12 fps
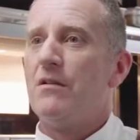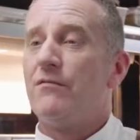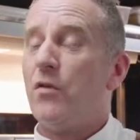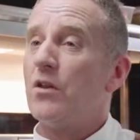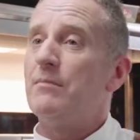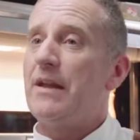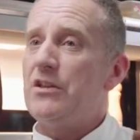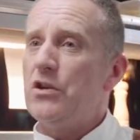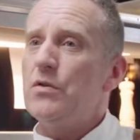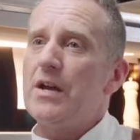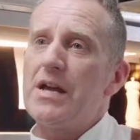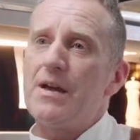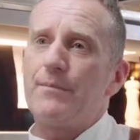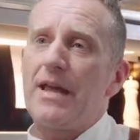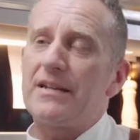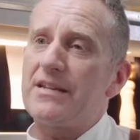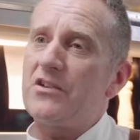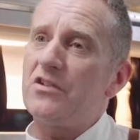for the menu,
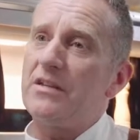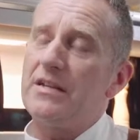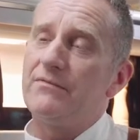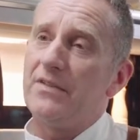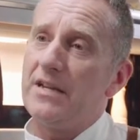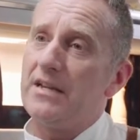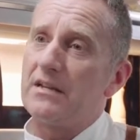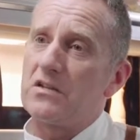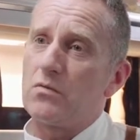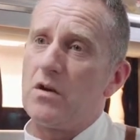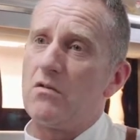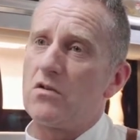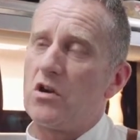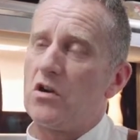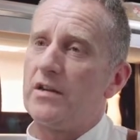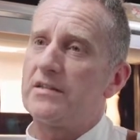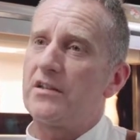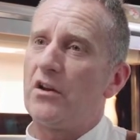and it's actually vegan as well,
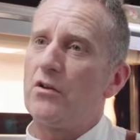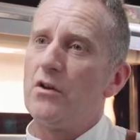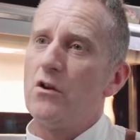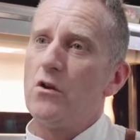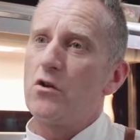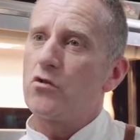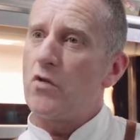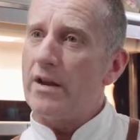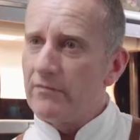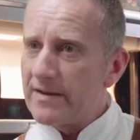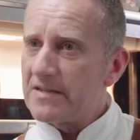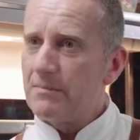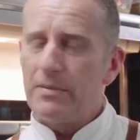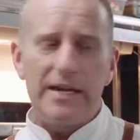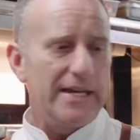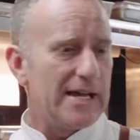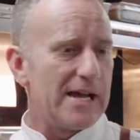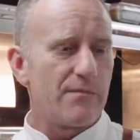guys. So great
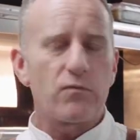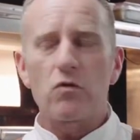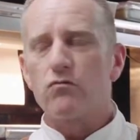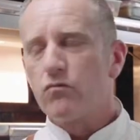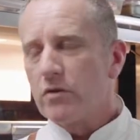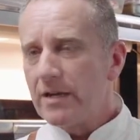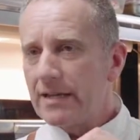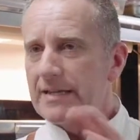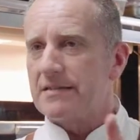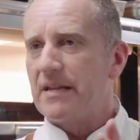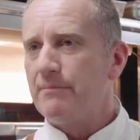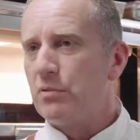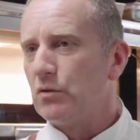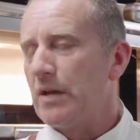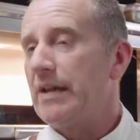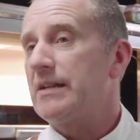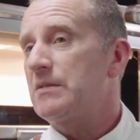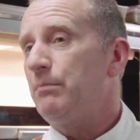recipe, really simple, and it's